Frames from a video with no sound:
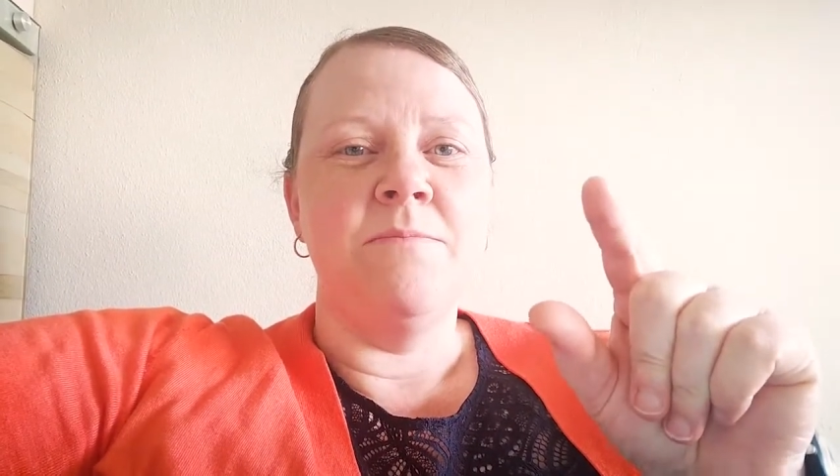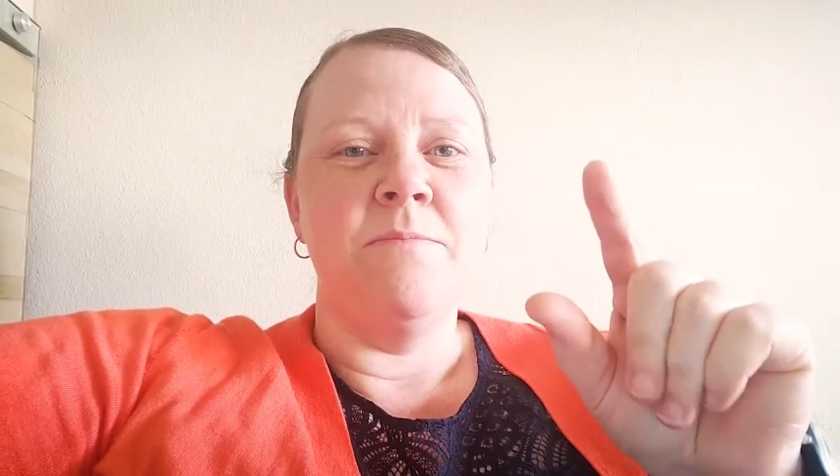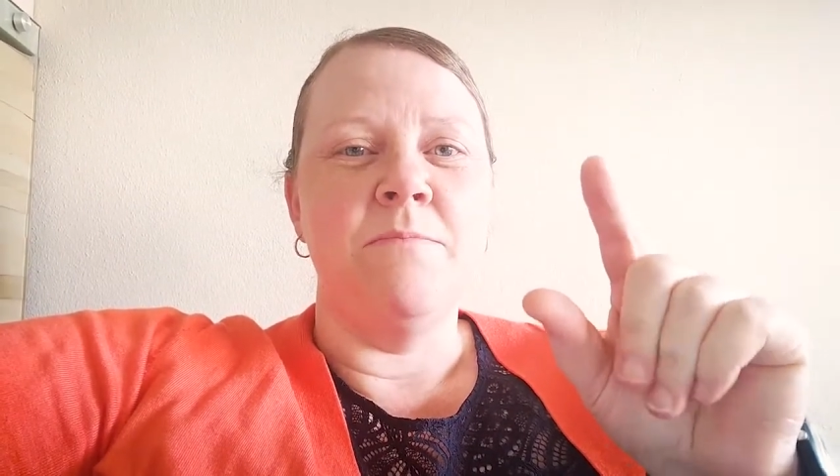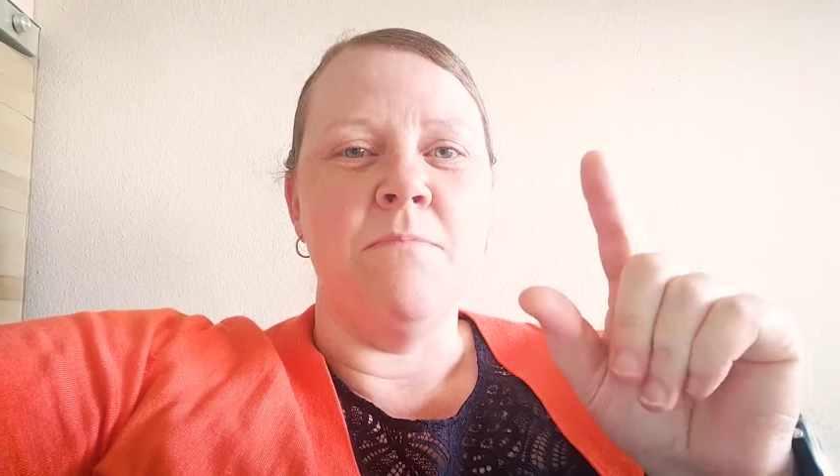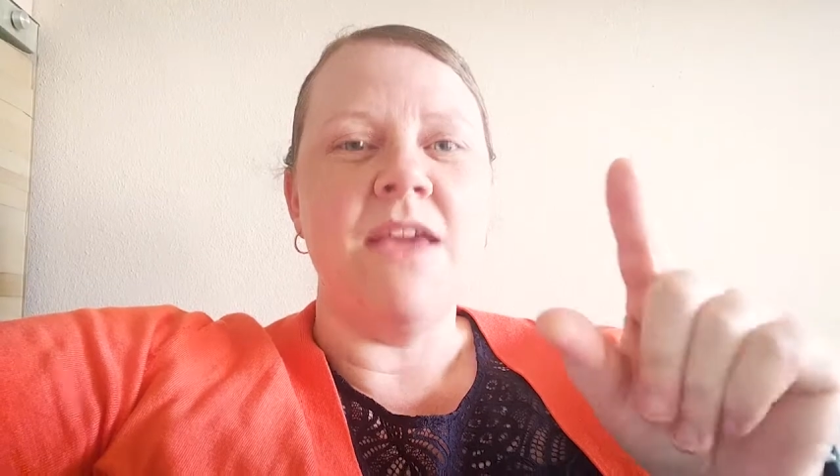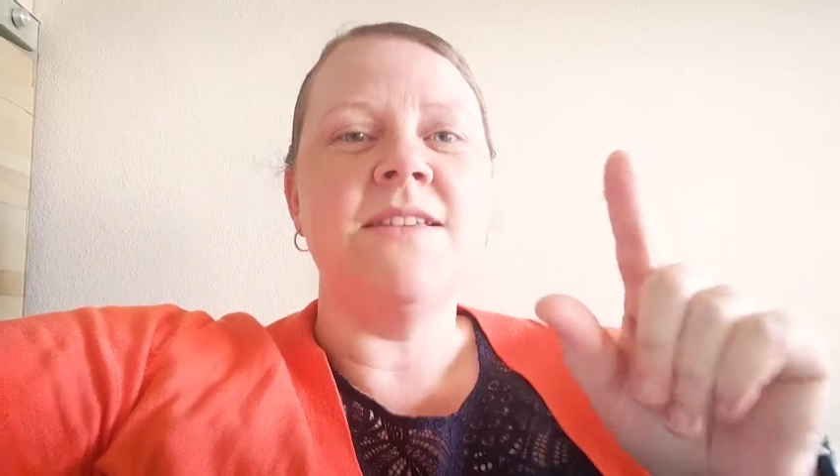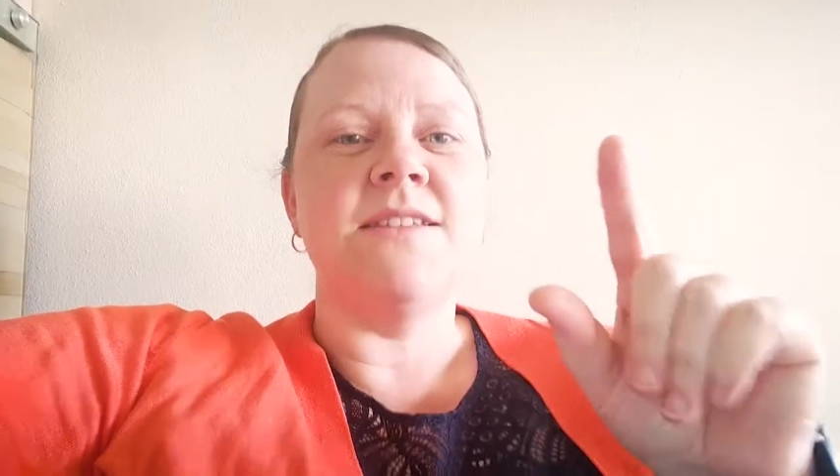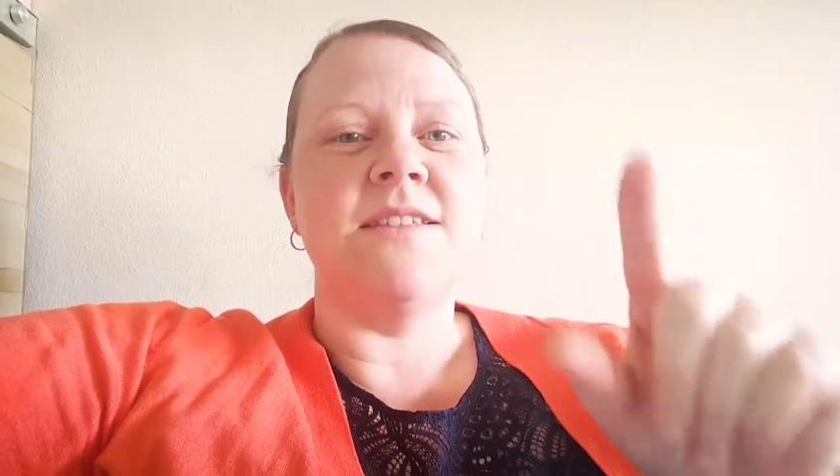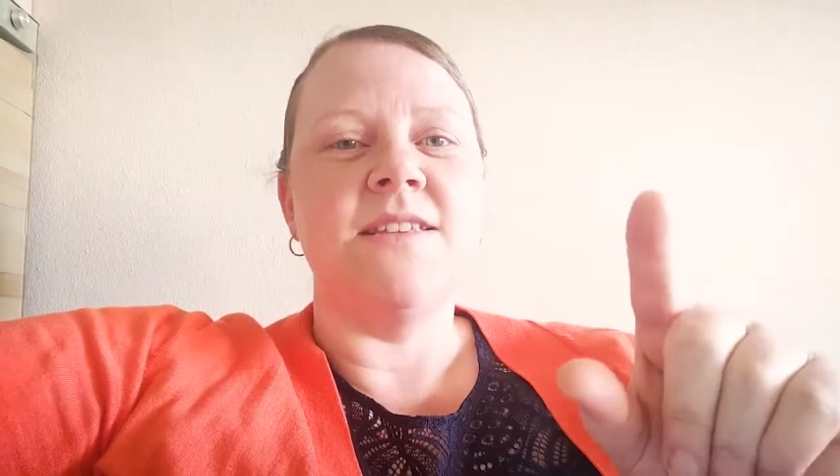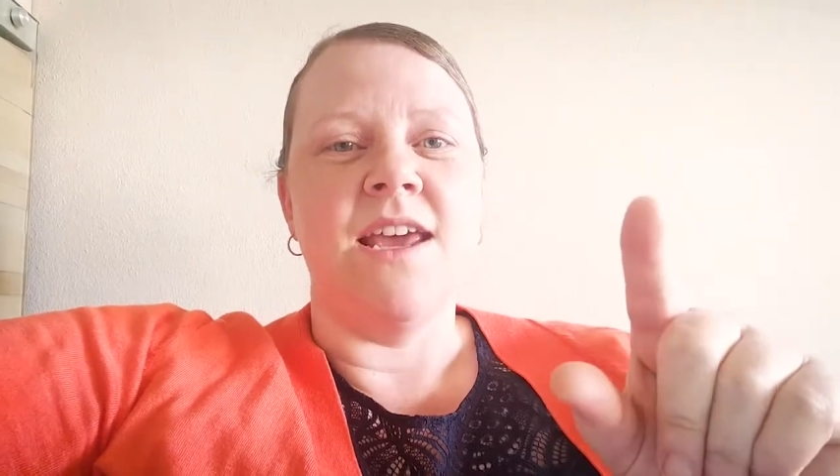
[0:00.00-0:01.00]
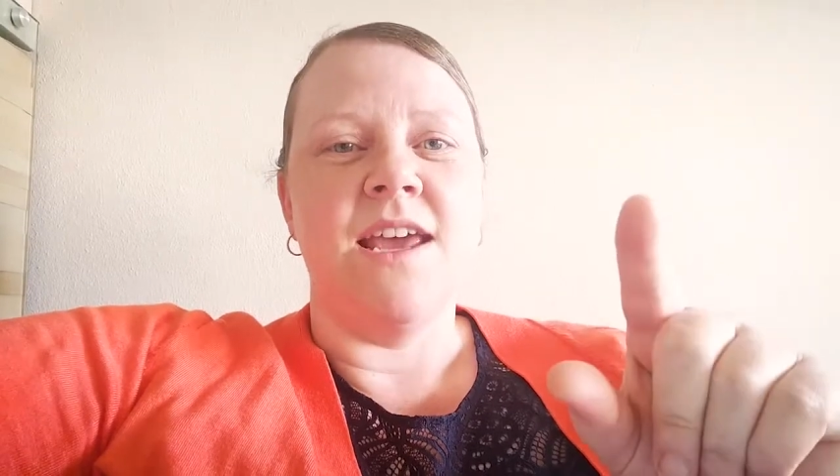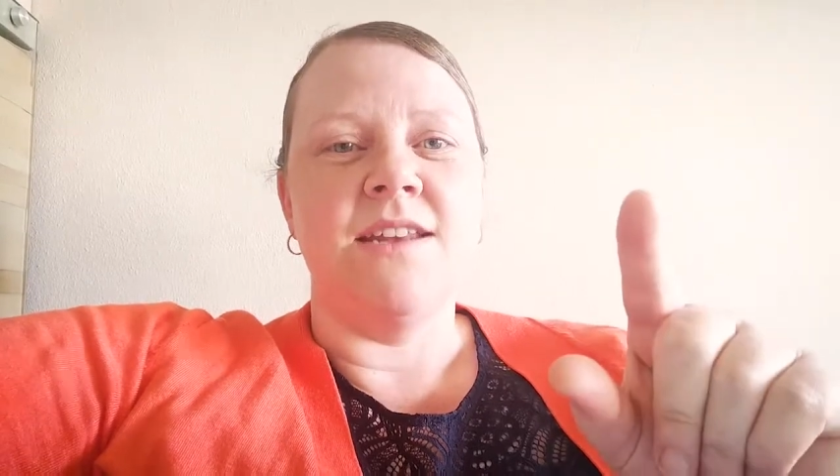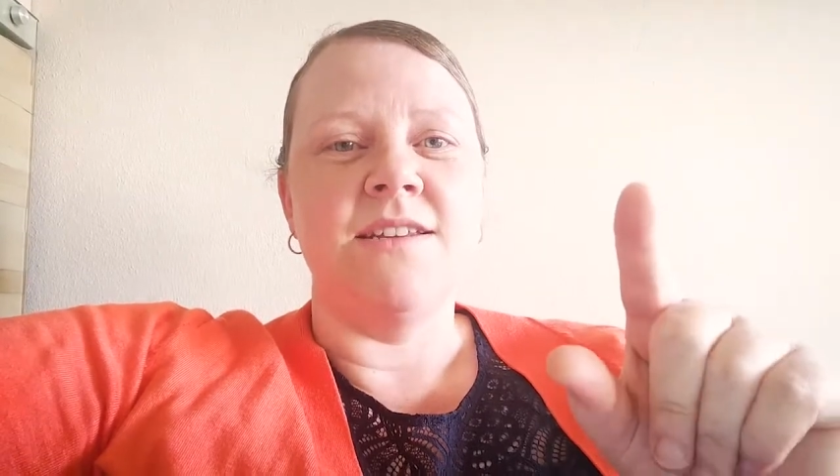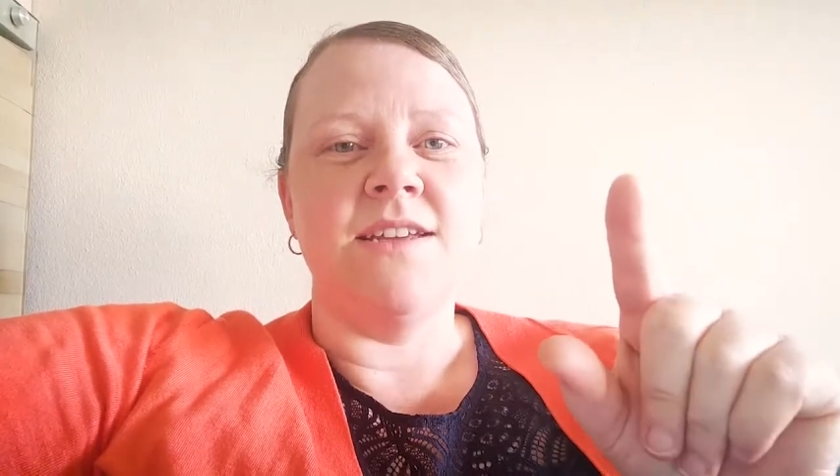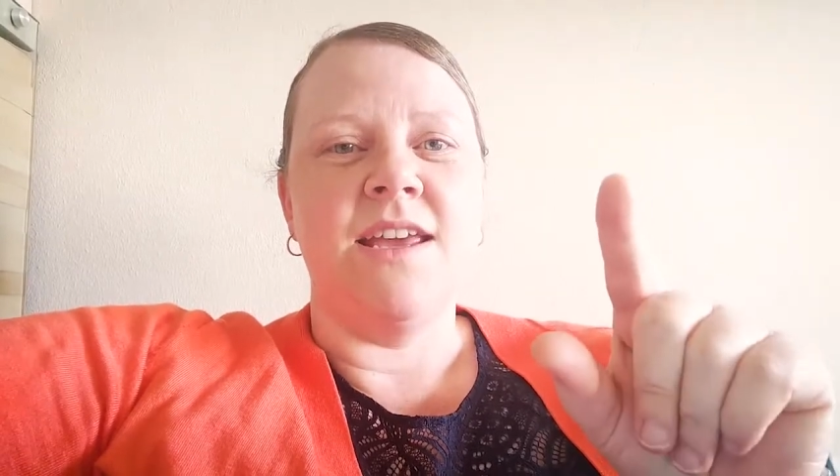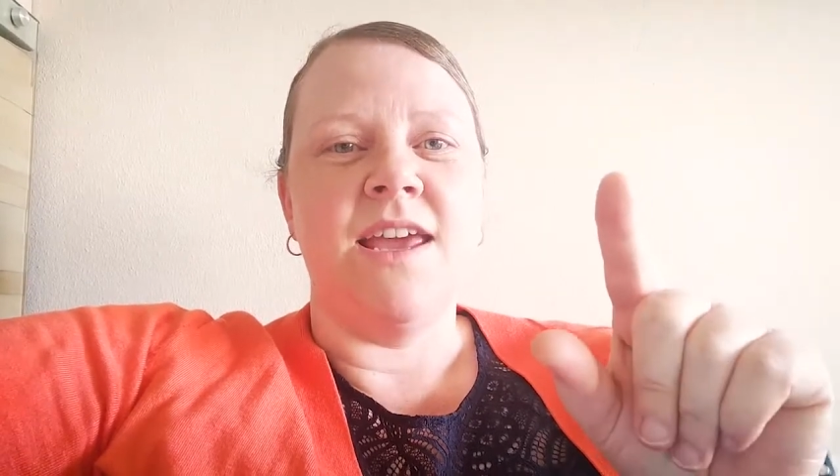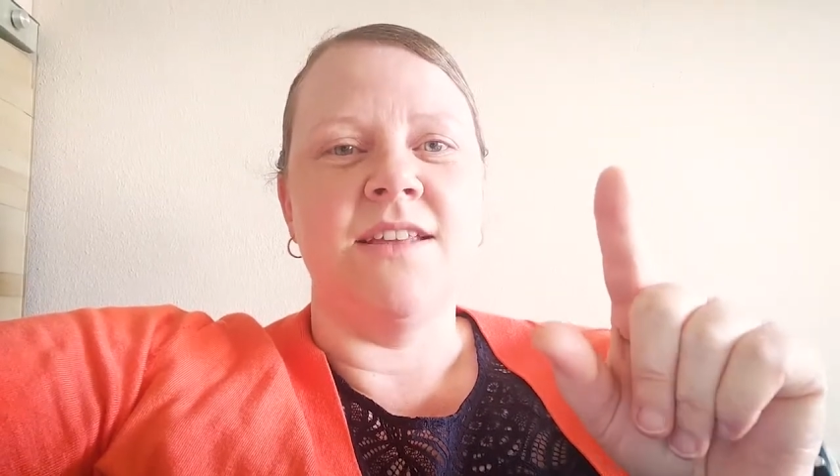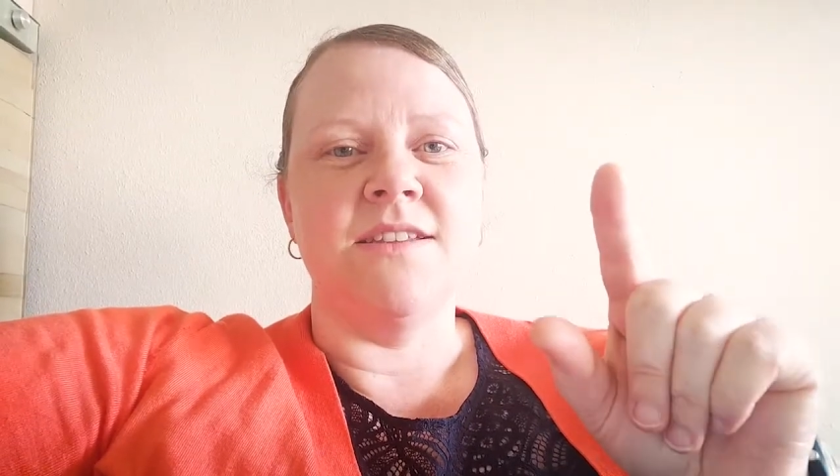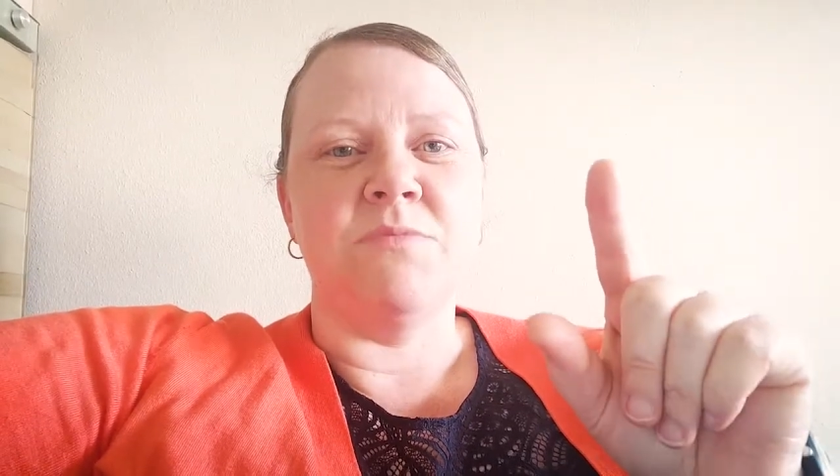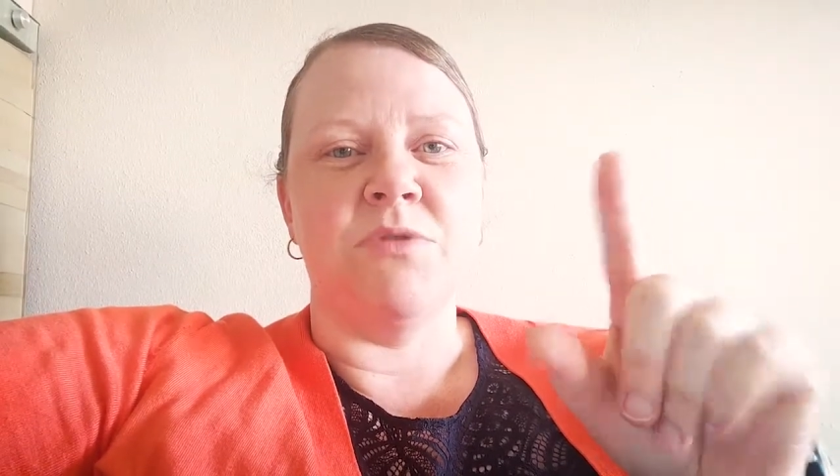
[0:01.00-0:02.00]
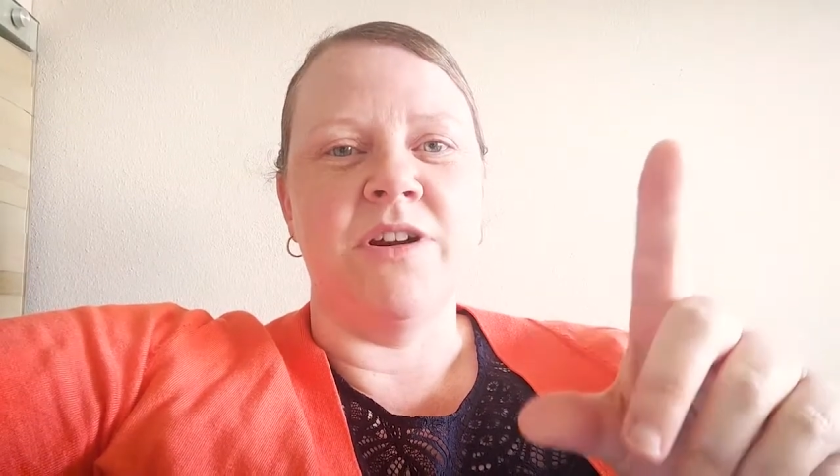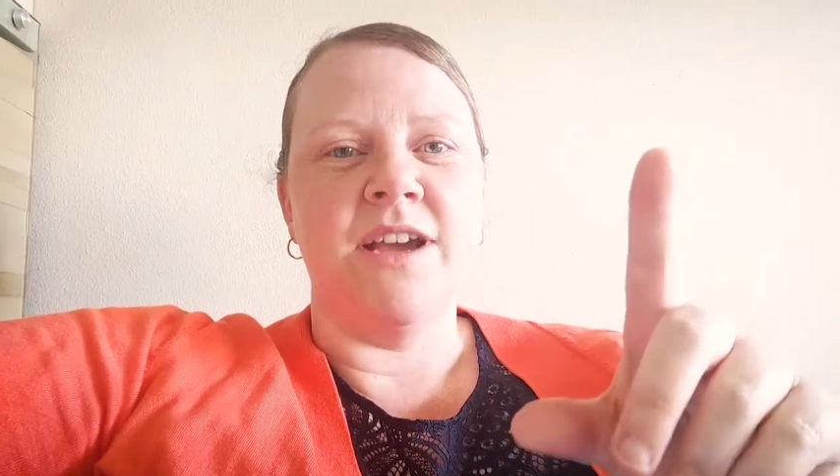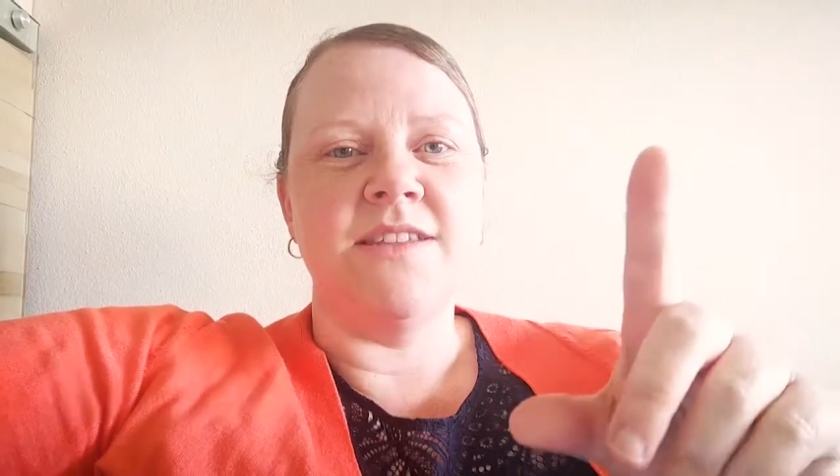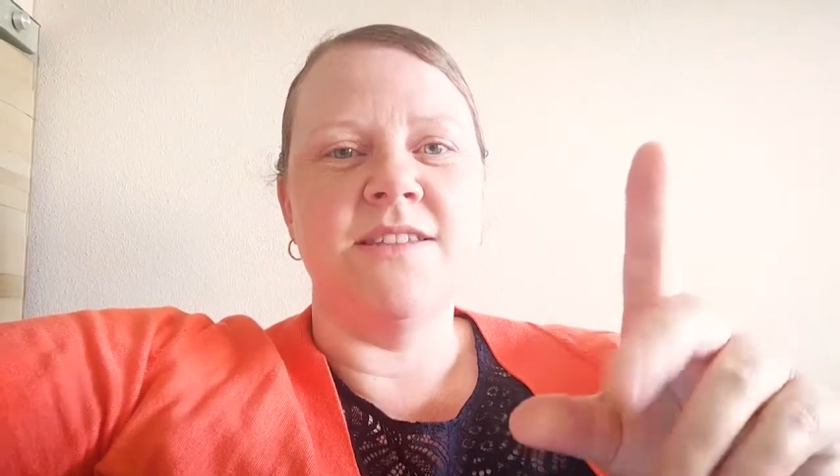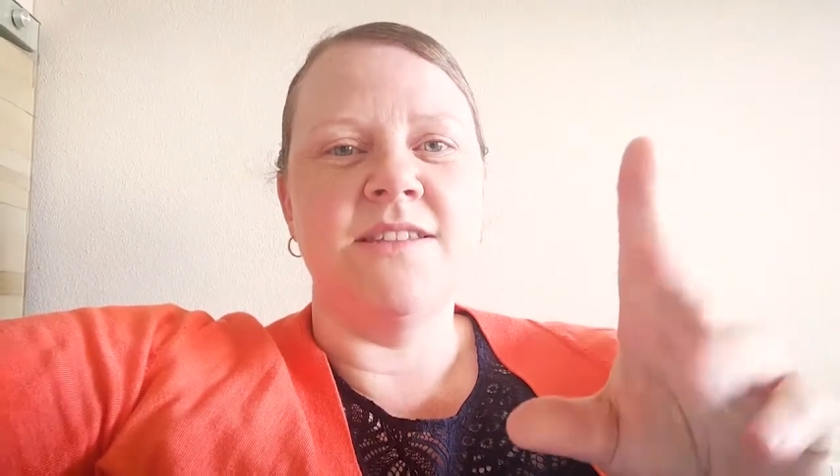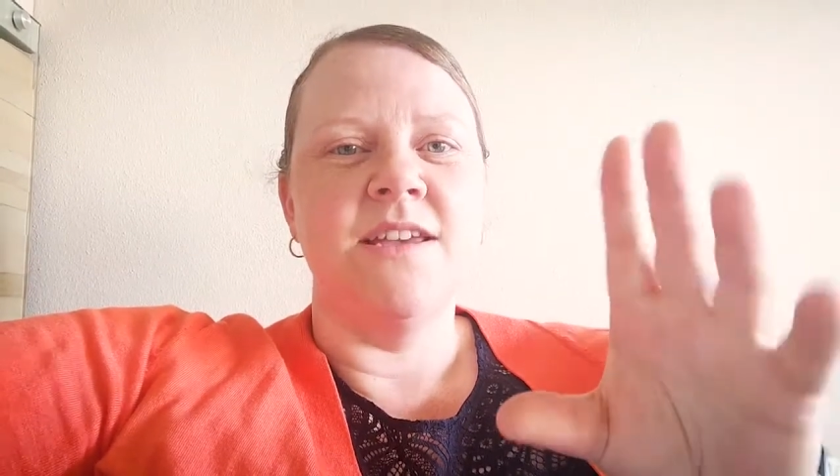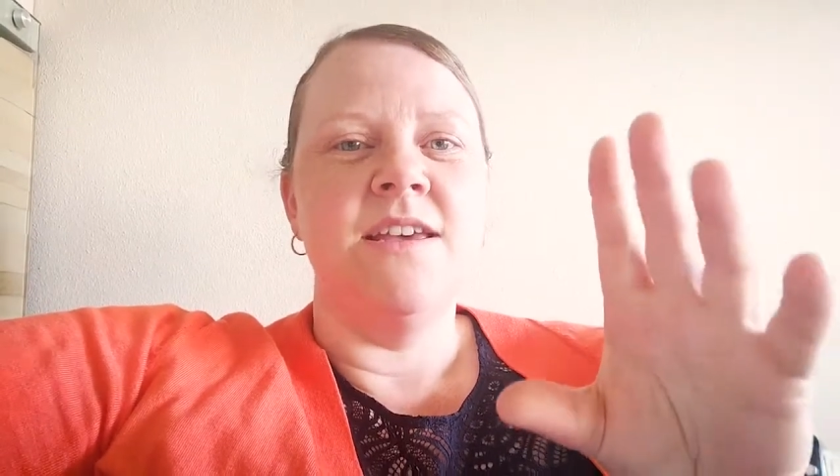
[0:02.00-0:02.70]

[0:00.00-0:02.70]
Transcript: makes a stand against products